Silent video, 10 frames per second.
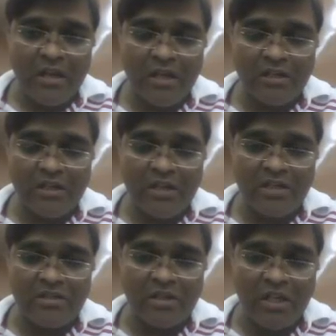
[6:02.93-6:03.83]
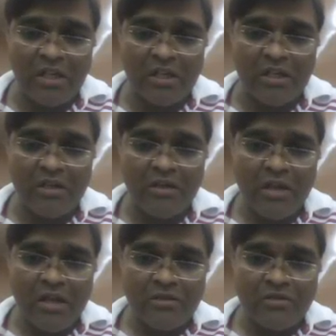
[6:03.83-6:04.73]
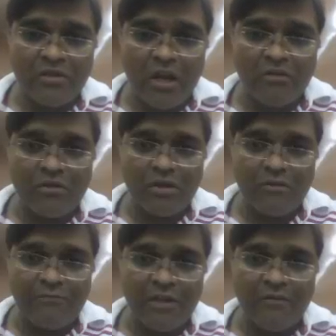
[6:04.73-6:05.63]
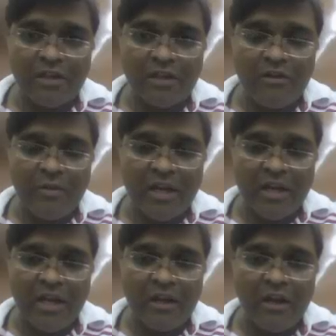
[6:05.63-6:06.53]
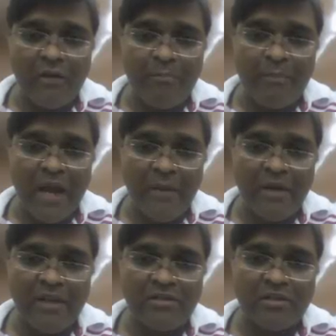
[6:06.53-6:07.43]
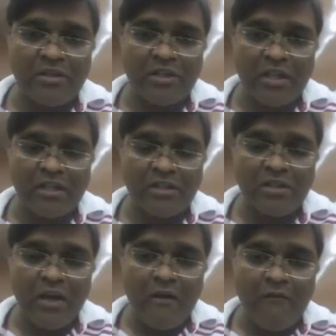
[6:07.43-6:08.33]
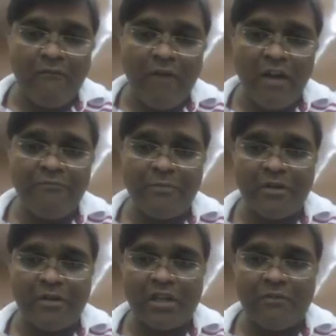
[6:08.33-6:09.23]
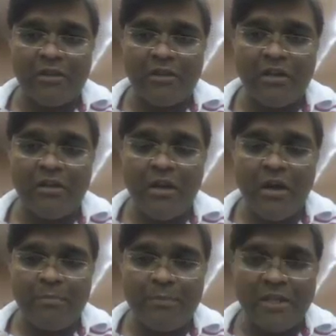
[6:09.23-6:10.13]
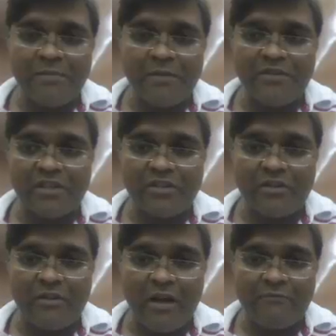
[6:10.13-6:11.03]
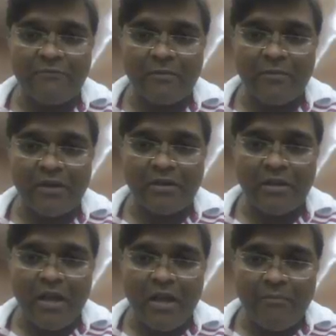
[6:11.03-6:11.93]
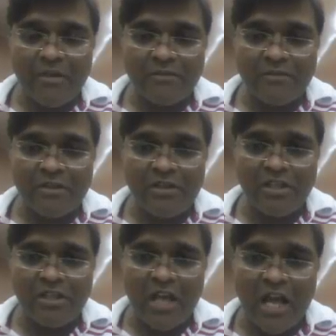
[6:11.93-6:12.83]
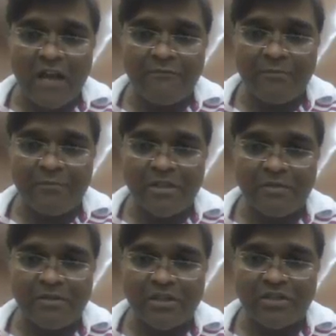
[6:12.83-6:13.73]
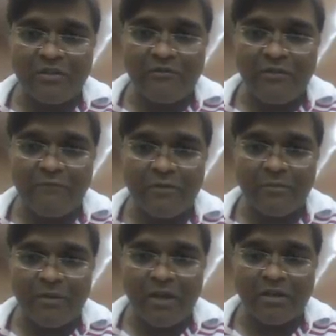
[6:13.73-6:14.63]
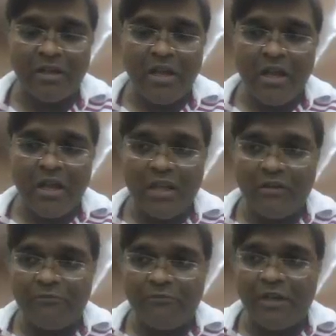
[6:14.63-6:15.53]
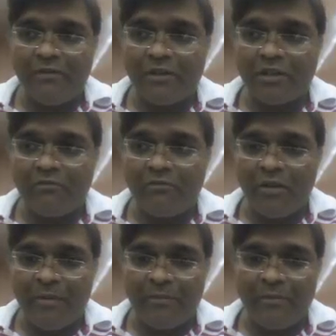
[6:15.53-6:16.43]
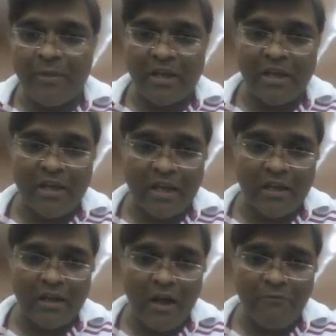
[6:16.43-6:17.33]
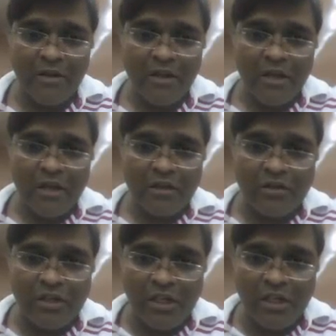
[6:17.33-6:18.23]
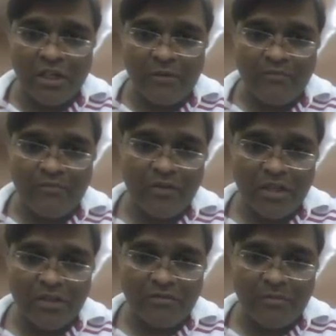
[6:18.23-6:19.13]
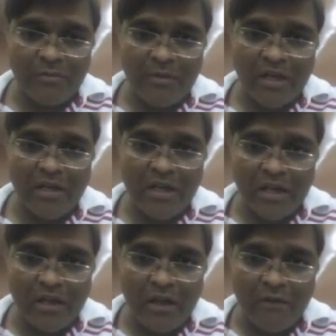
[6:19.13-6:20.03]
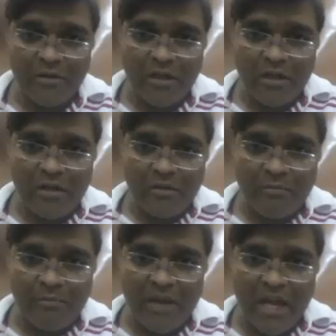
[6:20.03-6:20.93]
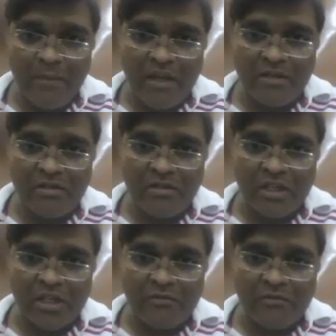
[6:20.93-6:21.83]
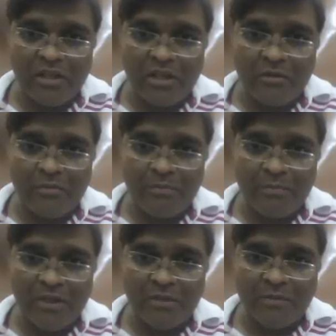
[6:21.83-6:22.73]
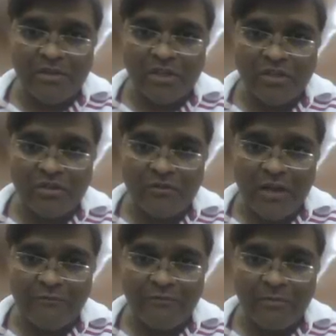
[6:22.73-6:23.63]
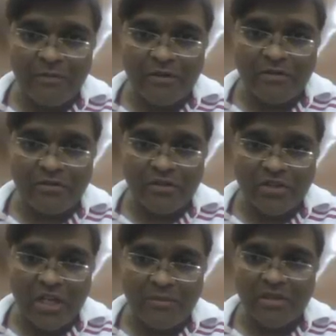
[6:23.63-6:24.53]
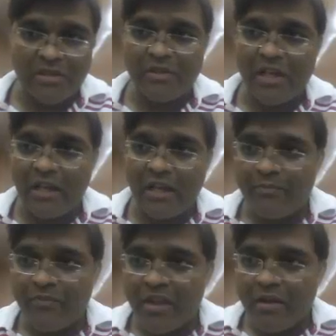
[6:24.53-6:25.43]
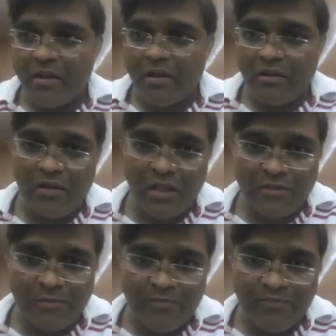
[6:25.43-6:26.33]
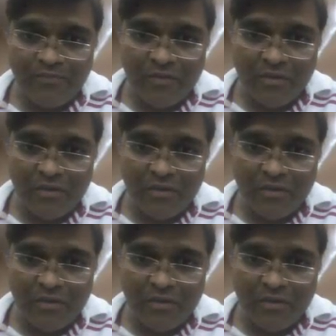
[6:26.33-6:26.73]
Here theta is 30 degree, so now the field vector will make an angle of pi minus 30, that is 150 degree with the principal section of half wave plate. Means with this principal section of half wave plate, now the field vector will maybe make an angle of 30 degree. This will be making an angle of pi minus 30 degree with the principal section of half wave plate. So this can be something like this.